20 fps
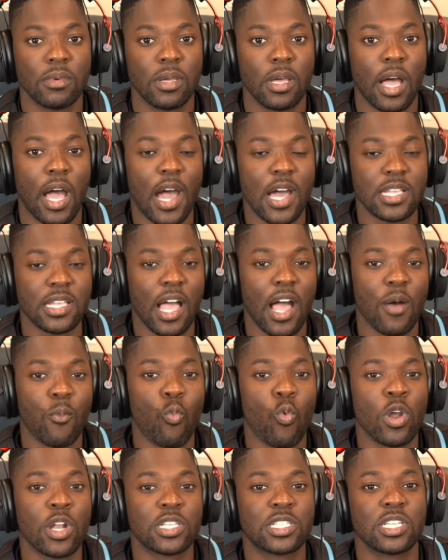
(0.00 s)
I
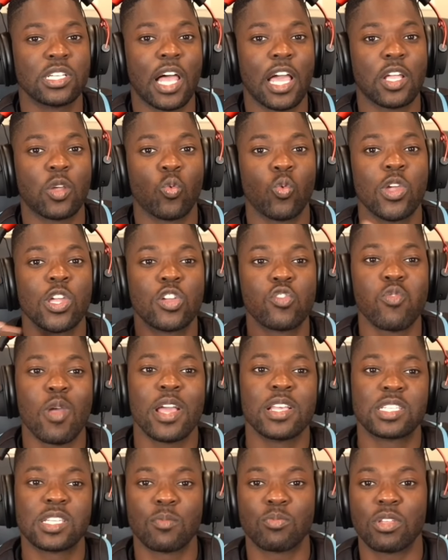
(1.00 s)
wanted to like
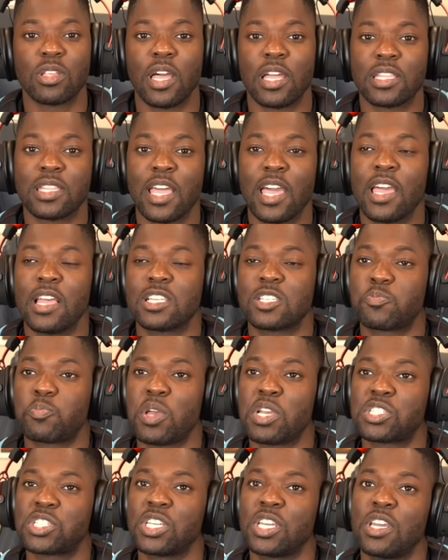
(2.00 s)
recreate something like that,
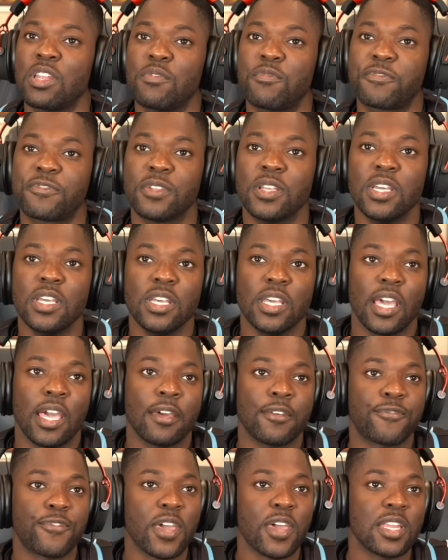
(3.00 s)
especially
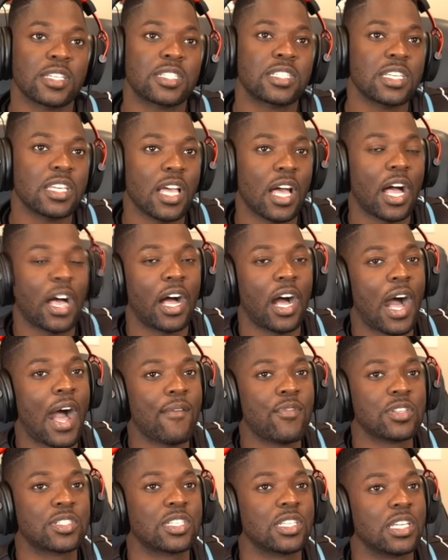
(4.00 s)
in fantasy.
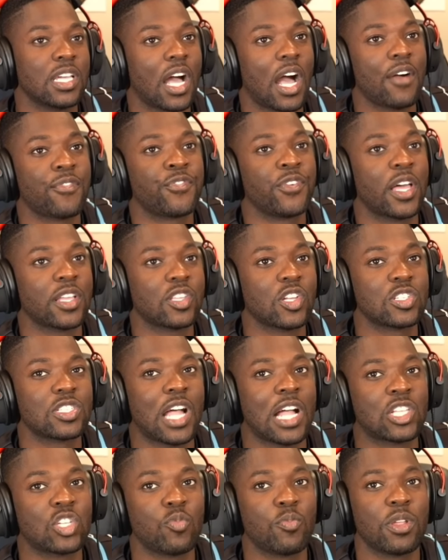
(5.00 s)
Obviously, I feel like there's
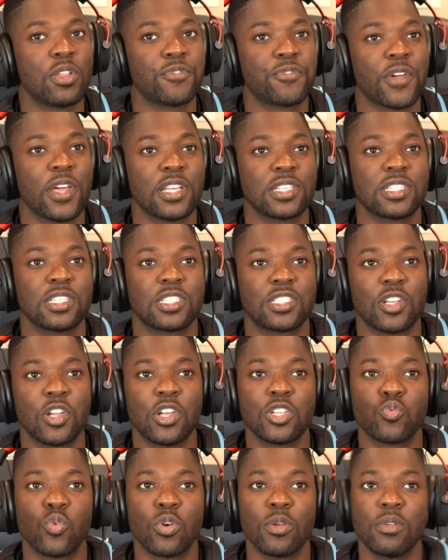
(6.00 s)
not too many fantasy
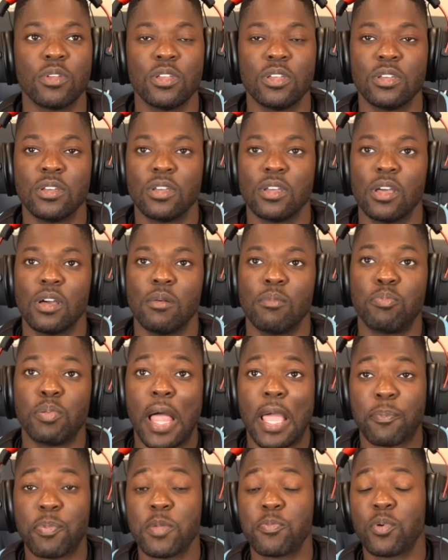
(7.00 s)
series with
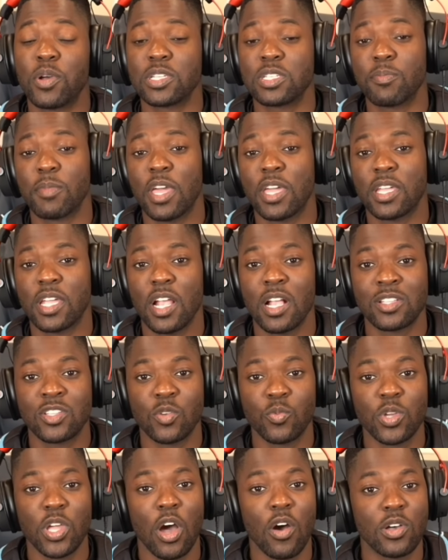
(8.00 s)
black people as the main character.
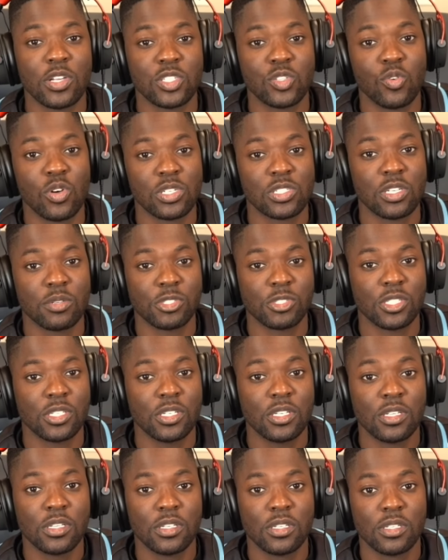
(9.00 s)
We always doing some
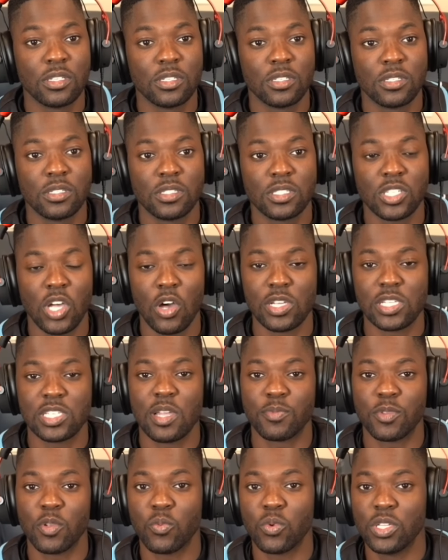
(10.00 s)
shit. It's always
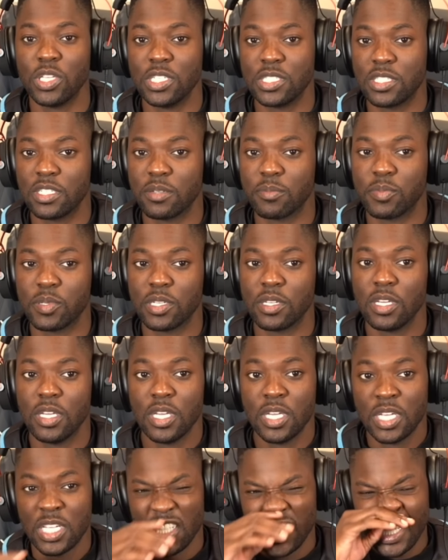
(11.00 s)
something realistic, but
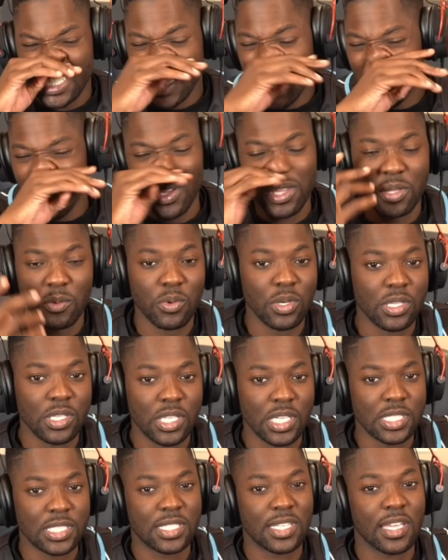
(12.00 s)
this ain't really
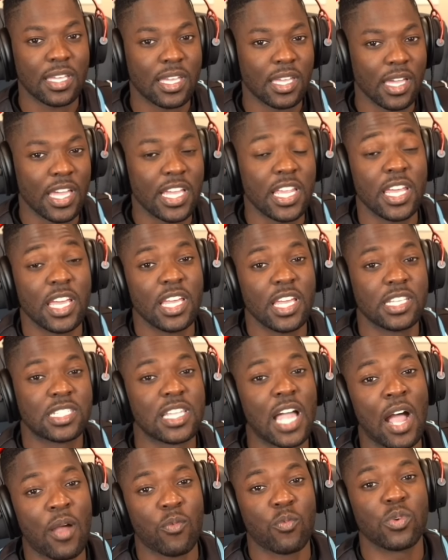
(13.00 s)
realistic. It's
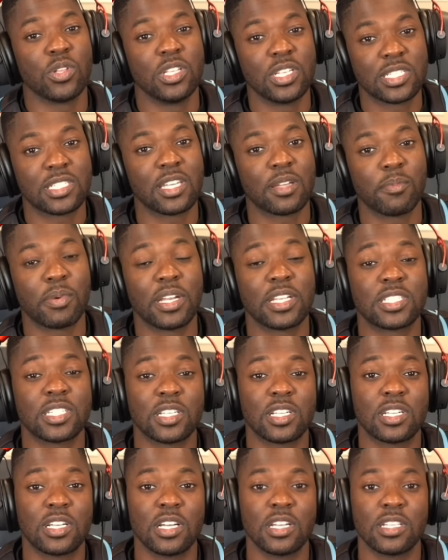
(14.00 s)
not realistic, but it's a
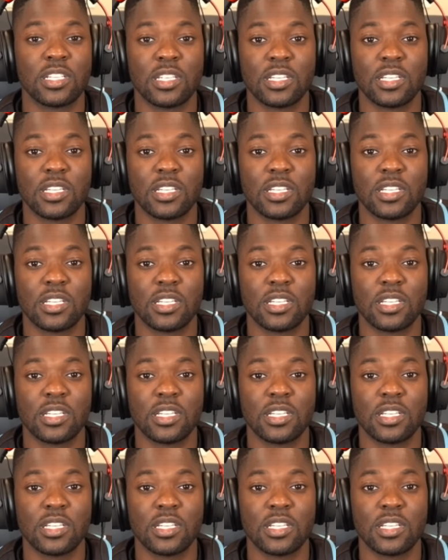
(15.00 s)
good,